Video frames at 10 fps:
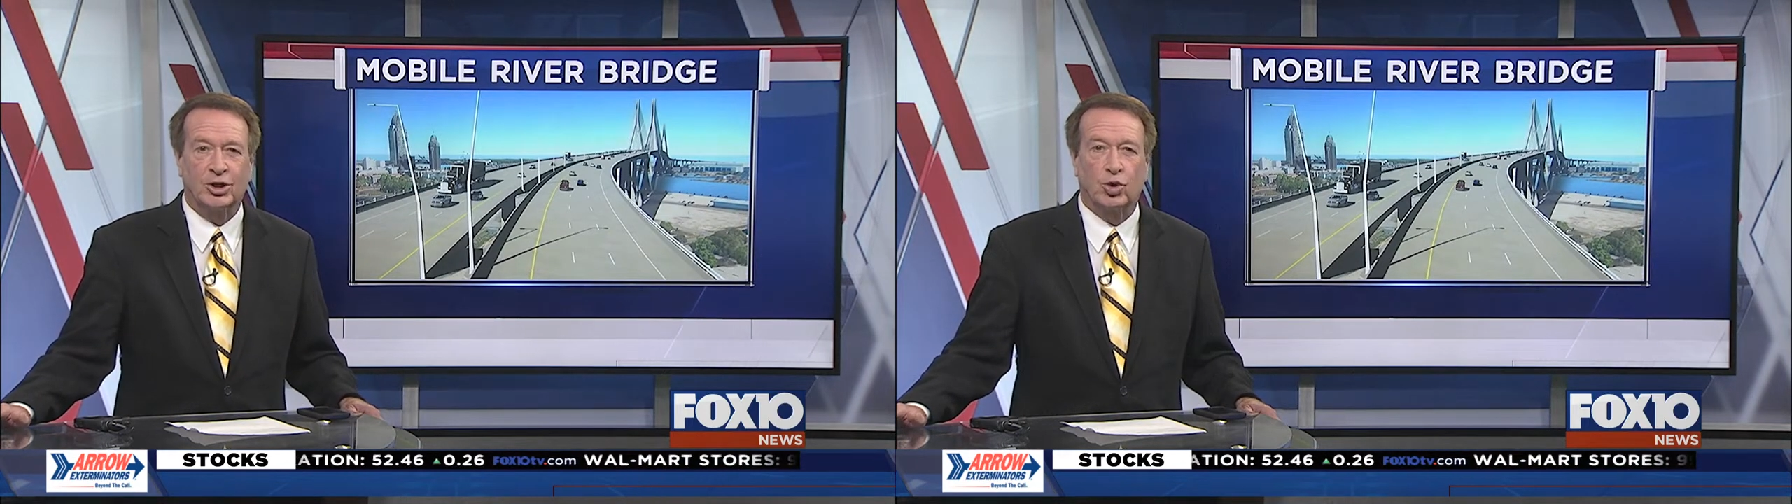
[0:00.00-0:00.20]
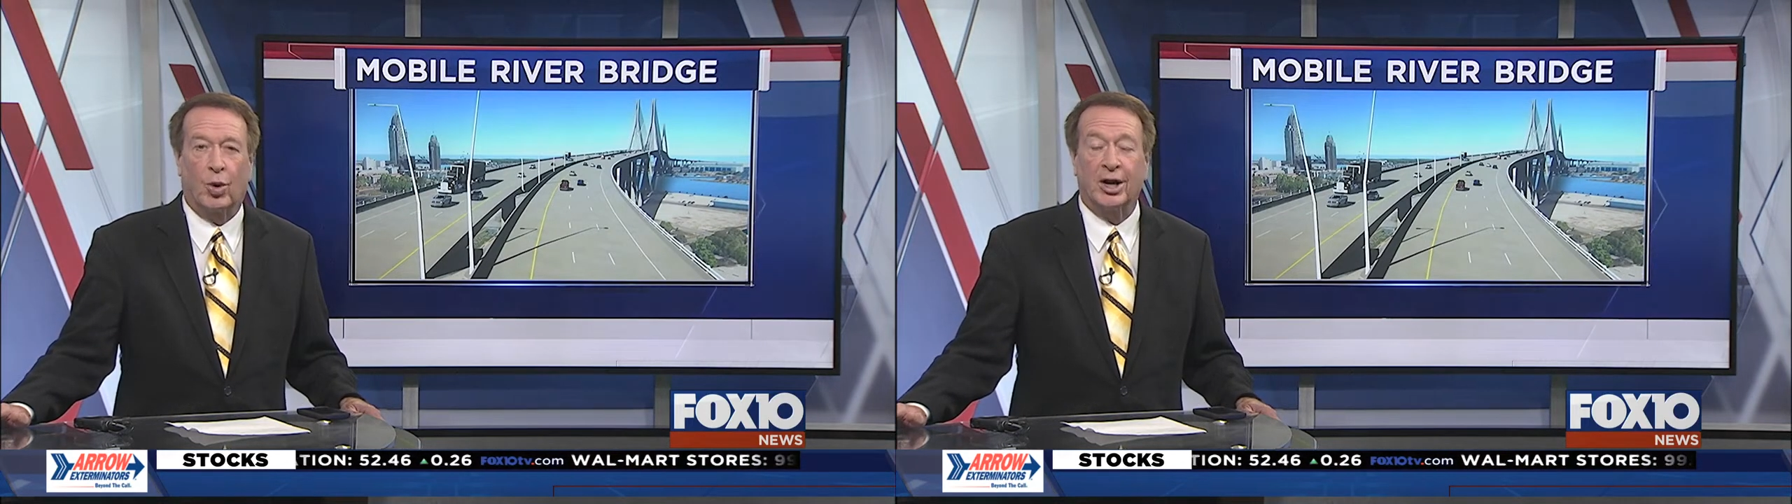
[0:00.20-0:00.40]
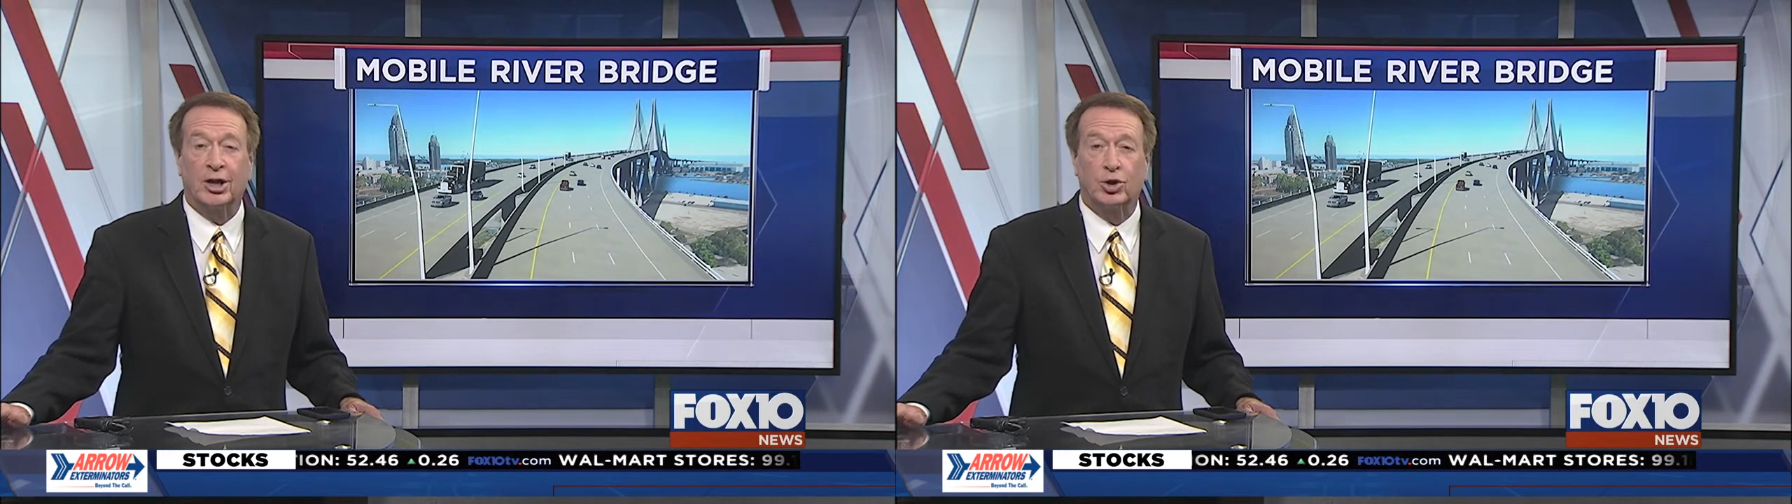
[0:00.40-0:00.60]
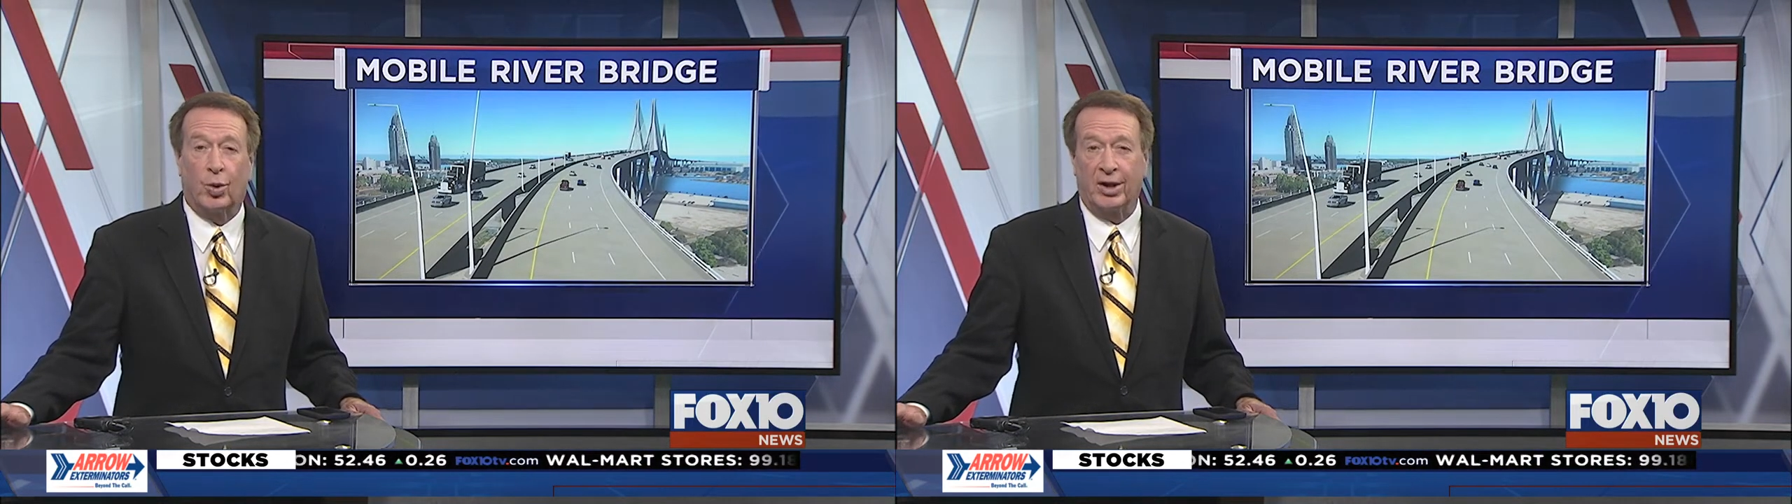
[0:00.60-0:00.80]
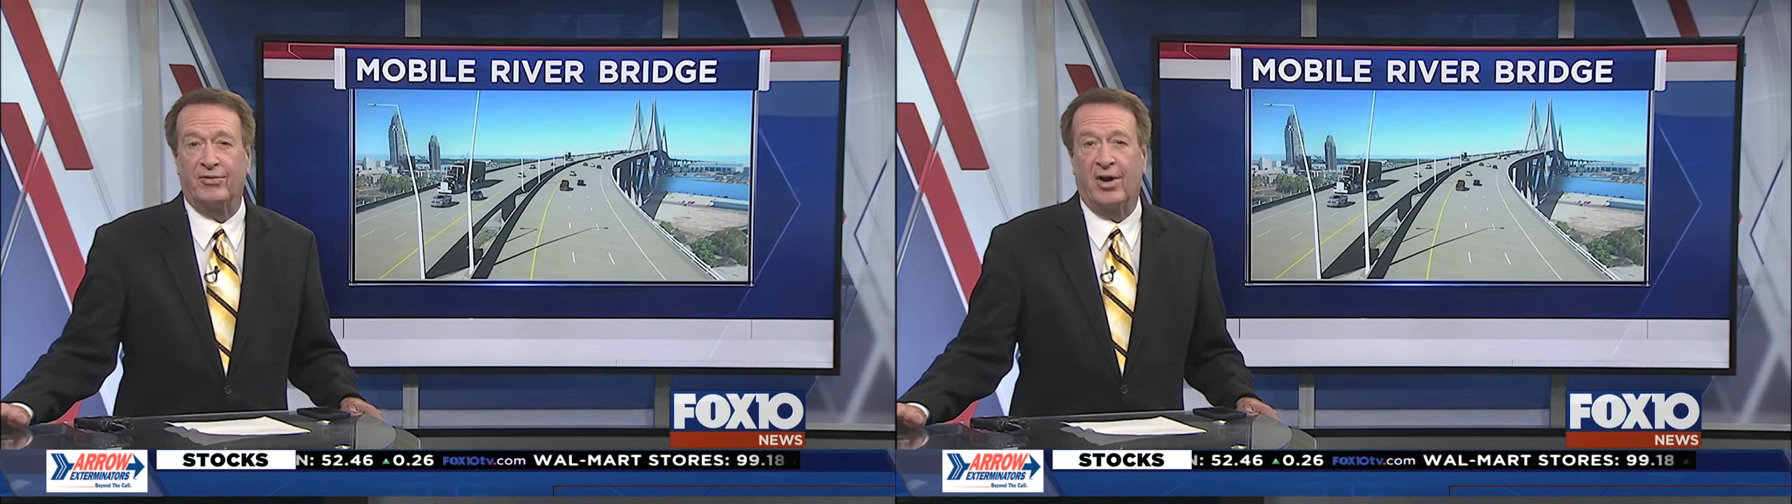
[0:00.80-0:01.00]

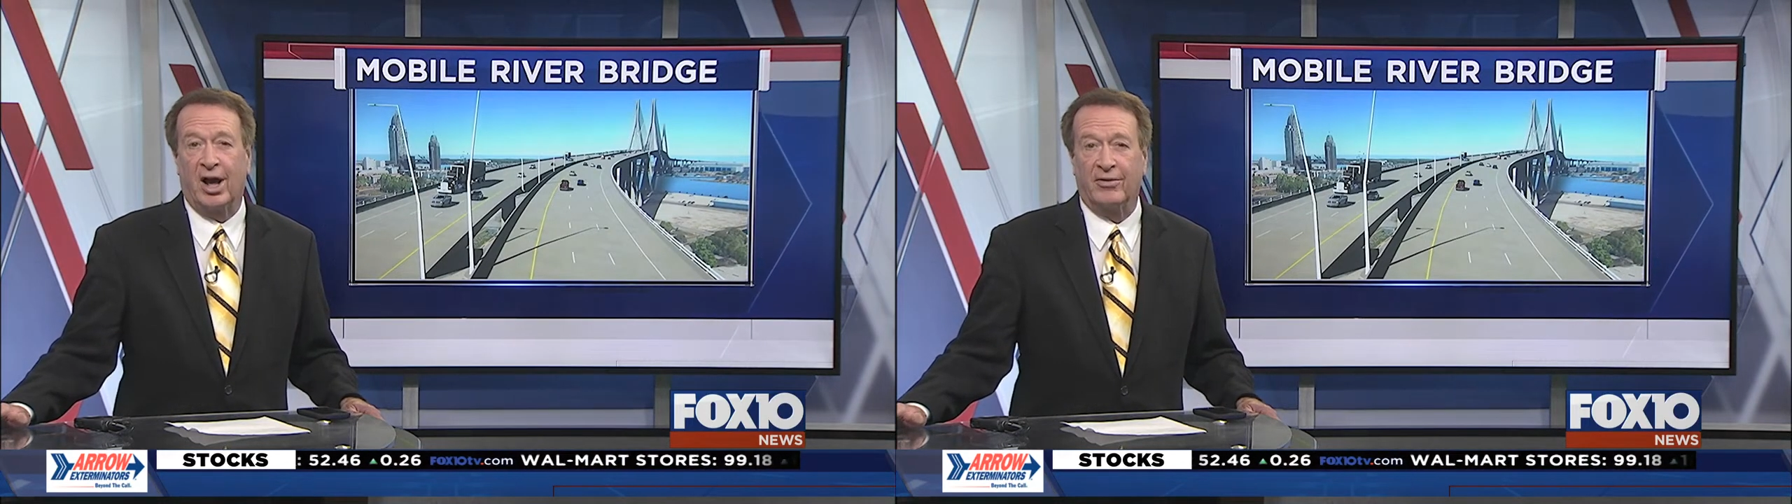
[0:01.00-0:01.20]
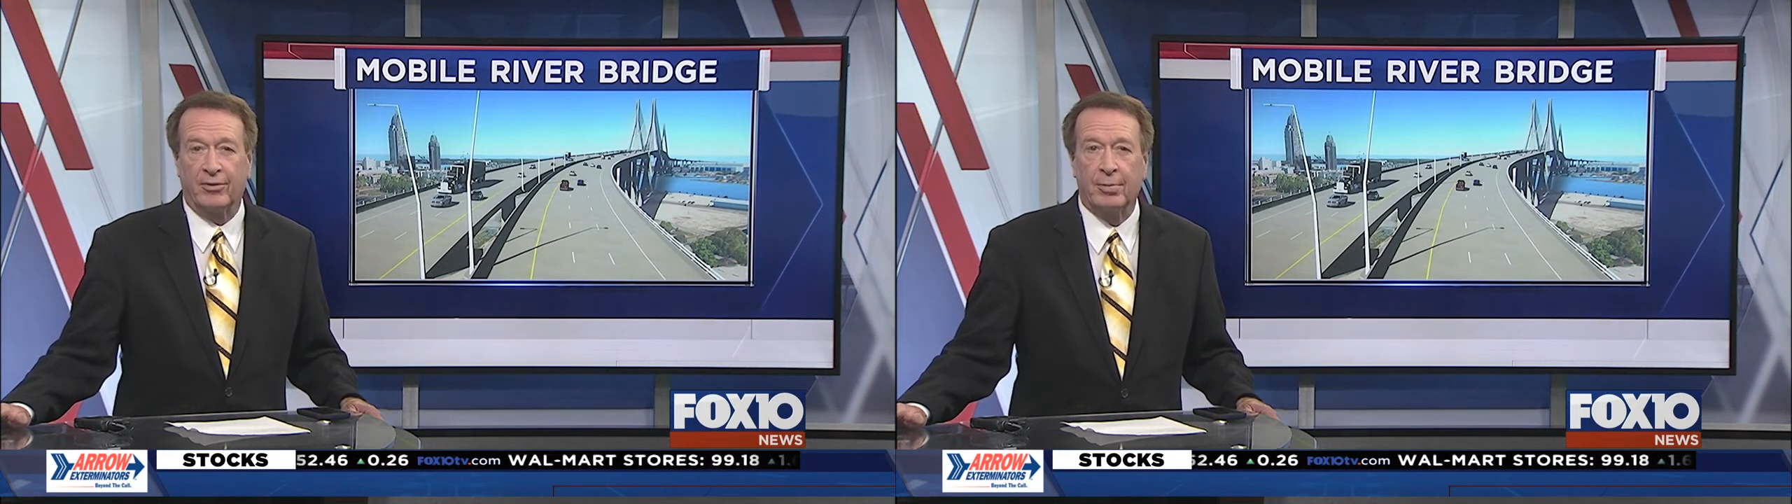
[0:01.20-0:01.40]
2025.